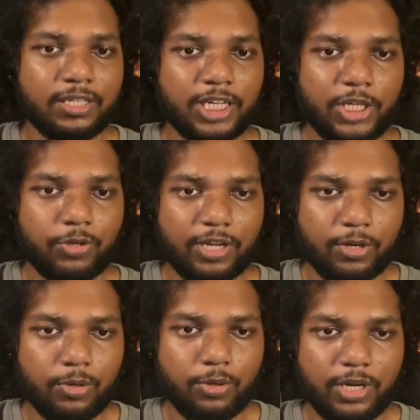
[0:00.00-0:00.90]
You can
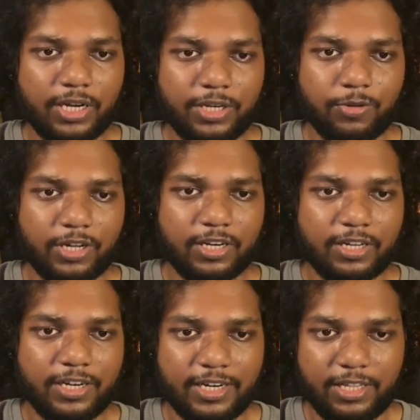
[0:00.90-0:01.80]
go here, you can
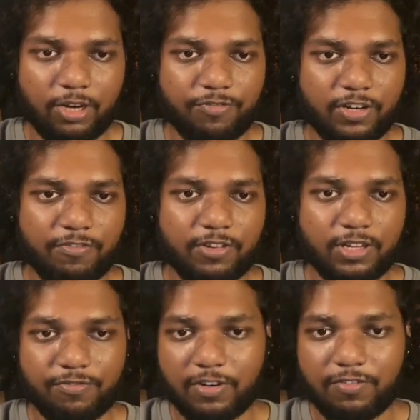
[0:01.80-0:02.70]
create the offering
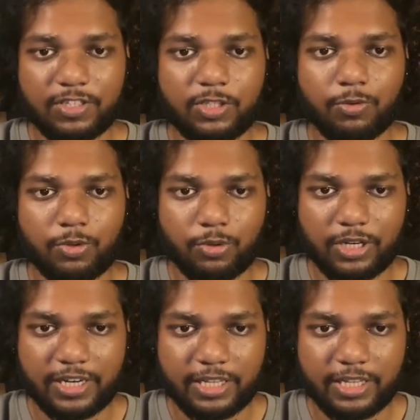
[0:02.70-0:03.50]
for which you want to create the